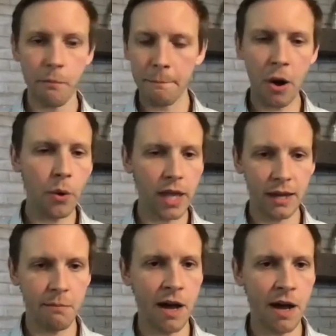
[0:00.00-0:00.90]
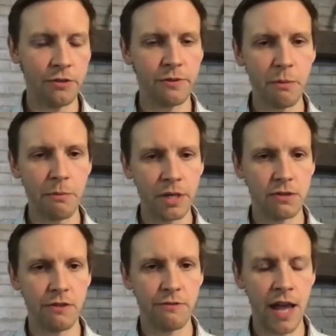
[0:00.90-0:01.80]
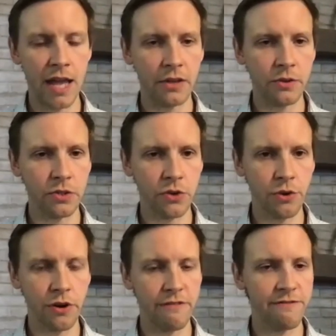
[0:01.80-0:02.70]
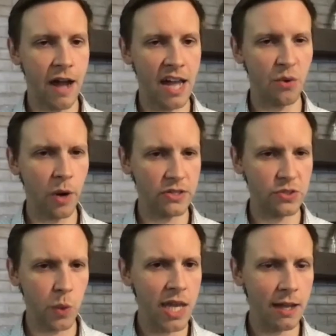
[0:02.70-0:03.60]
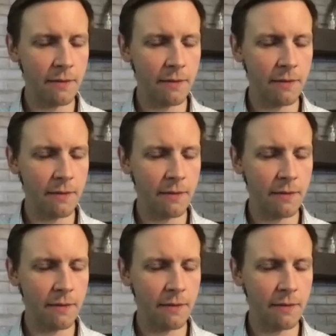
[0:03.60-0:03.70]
poking at a model from a bunch of different angles in order to find where it's weak